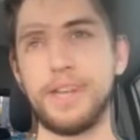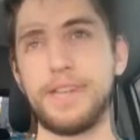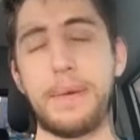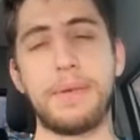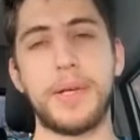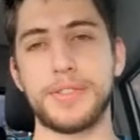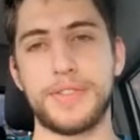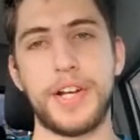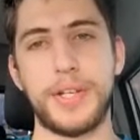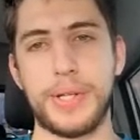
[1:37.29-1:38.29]
Family was
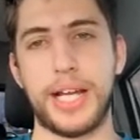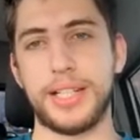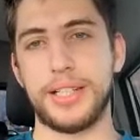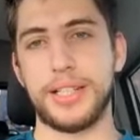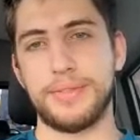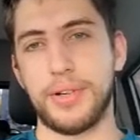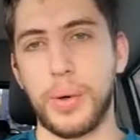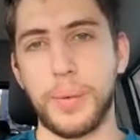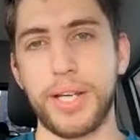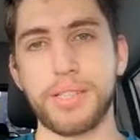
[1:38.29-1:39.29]
very united
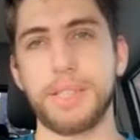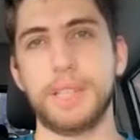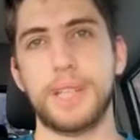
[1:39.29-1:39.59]
always.